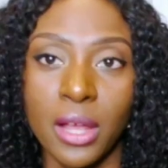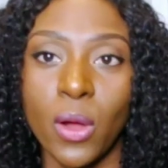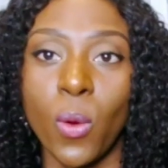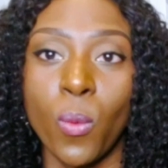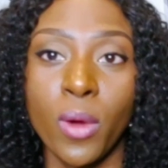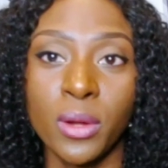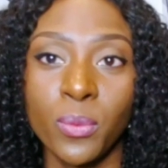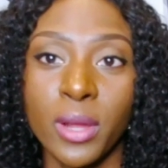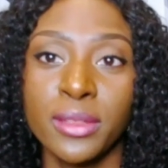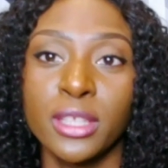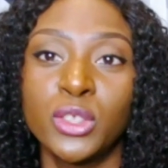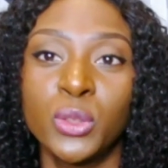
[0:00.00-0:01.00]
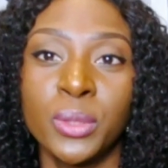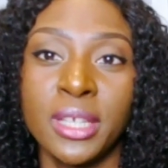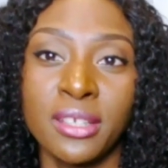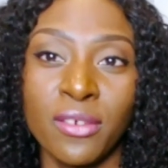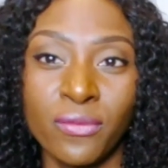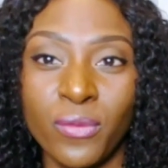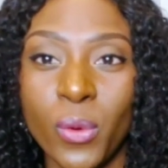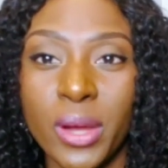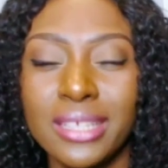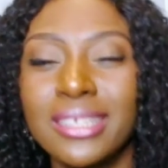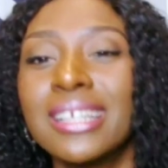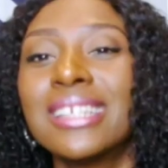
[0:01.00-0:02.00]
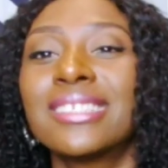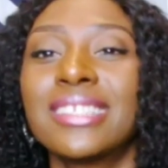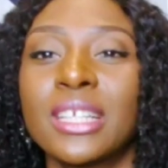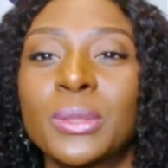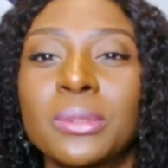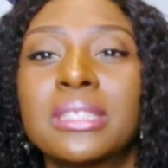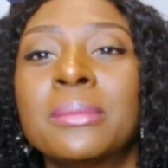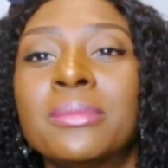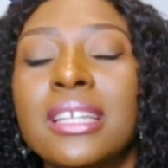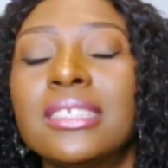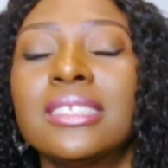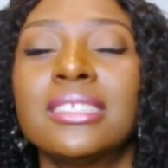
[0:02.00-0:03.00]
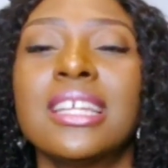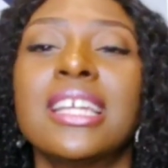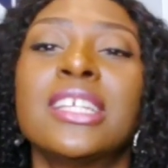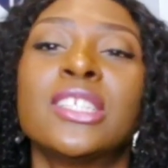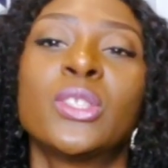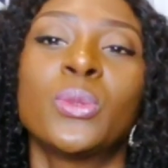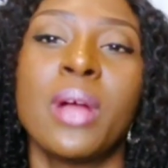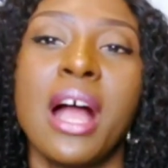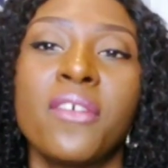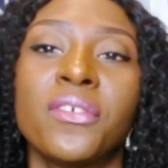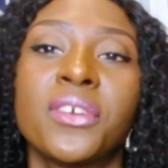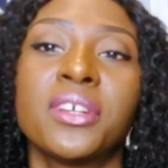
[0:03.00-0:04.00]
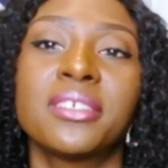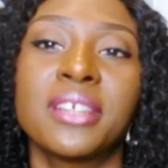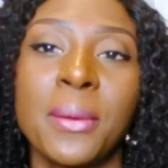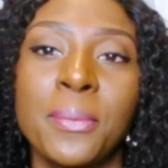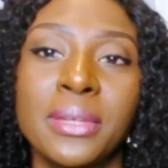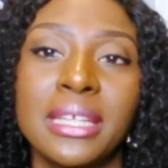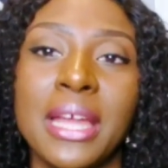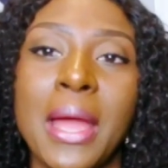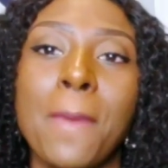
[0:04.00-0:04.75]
one way that you can avoid sexual temptation is to have good company.